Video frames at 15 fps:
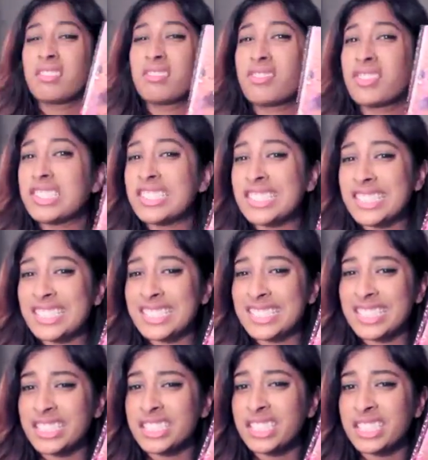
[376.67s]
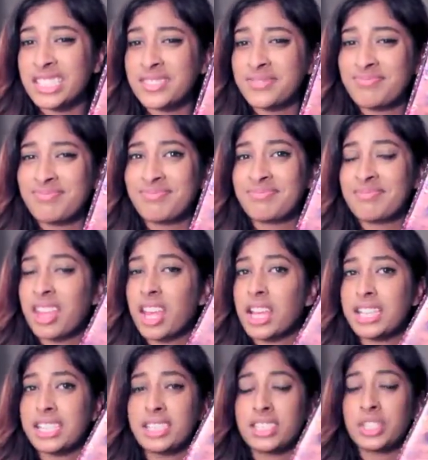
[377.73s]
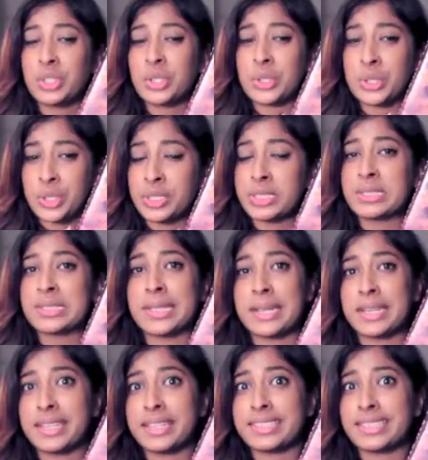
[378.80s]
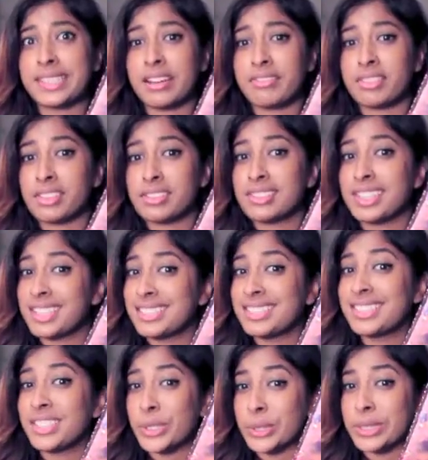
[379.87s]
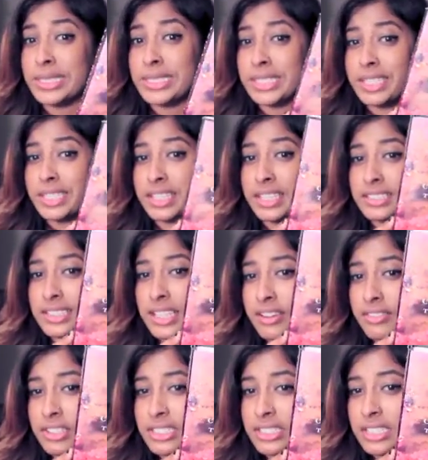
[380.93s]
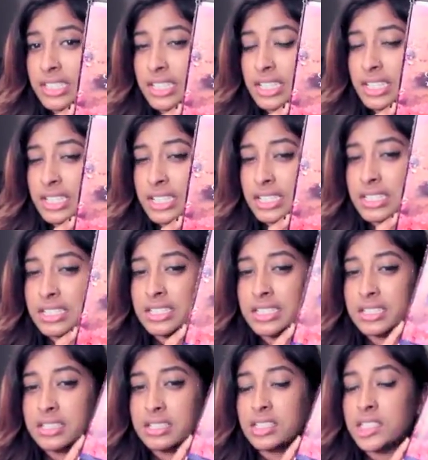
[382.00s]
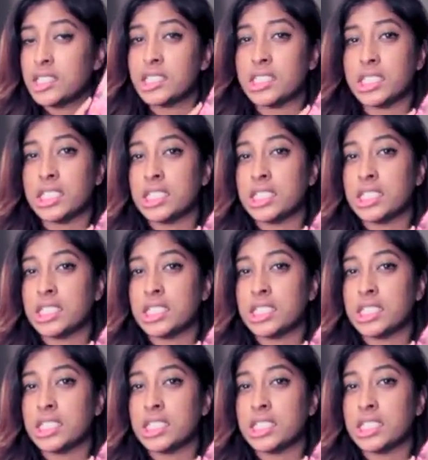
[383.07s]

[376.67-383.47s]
For instance, this is a seriously hideous cover. Like seriously hideous cover. Ugh.